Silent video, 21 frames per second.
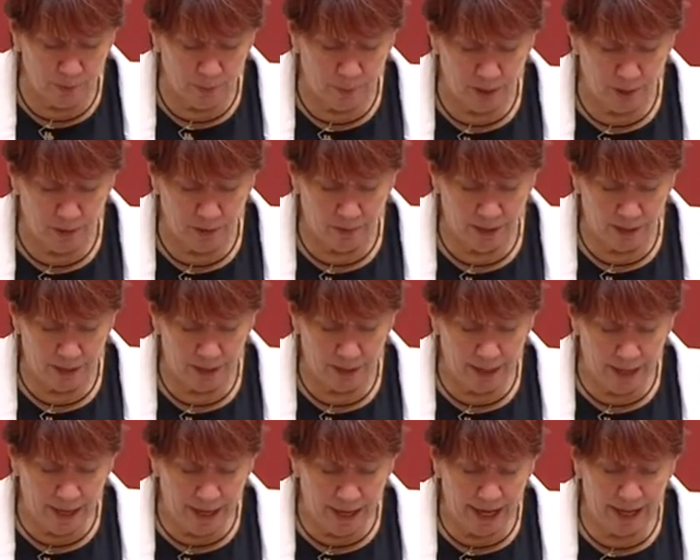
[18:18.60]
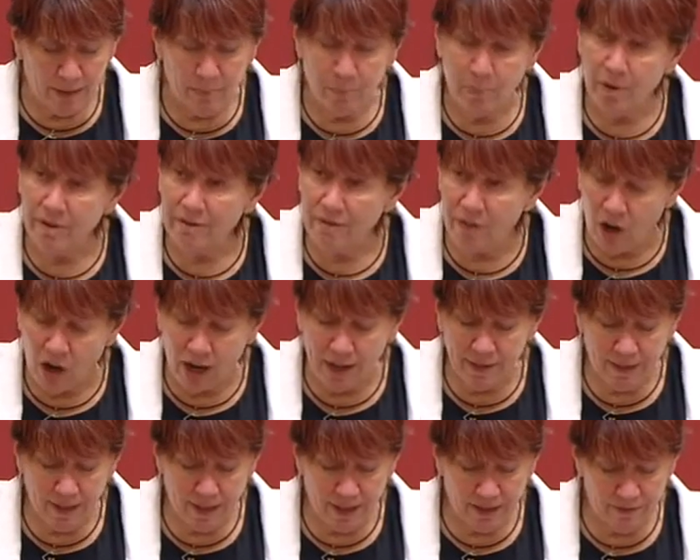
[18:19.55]
period and
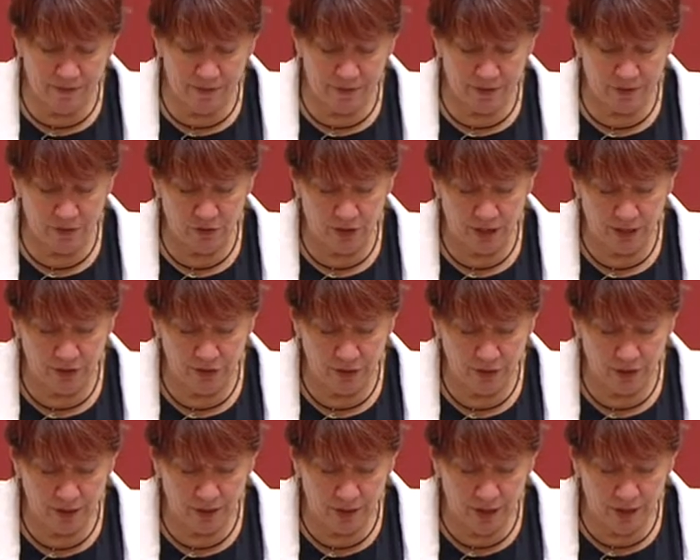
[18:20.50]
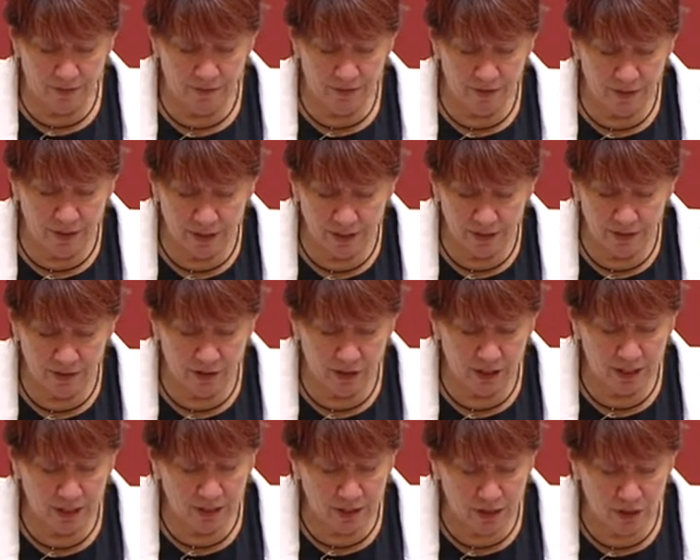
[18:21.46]
provide the infrastructure for this to
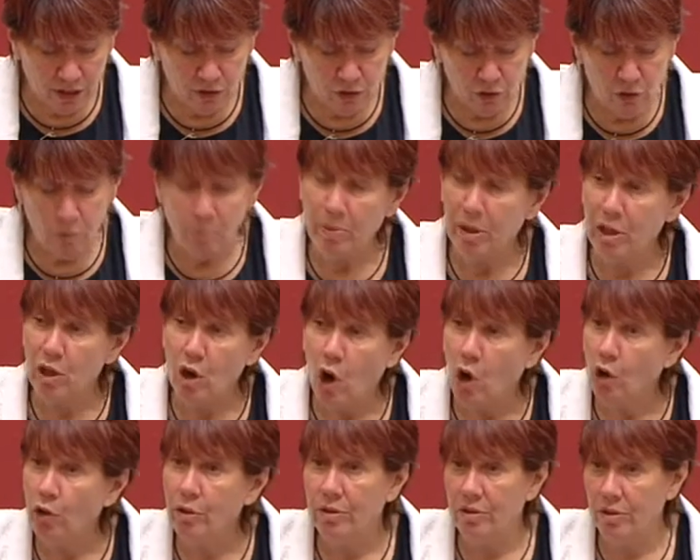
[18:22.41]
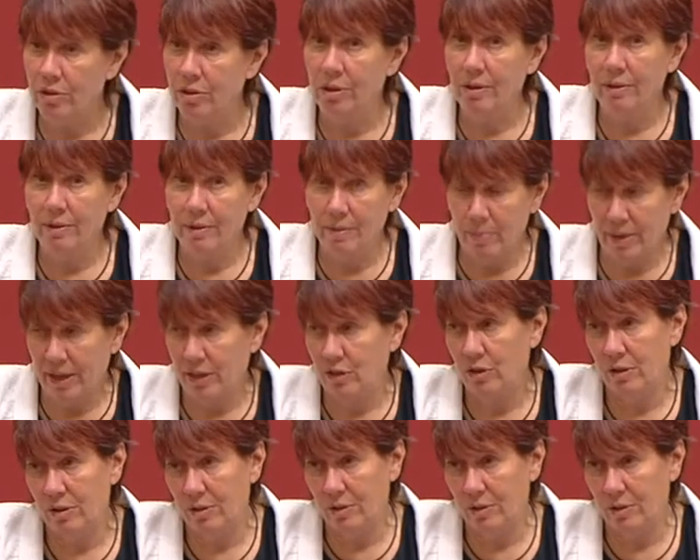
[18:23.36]
continue beyond the budget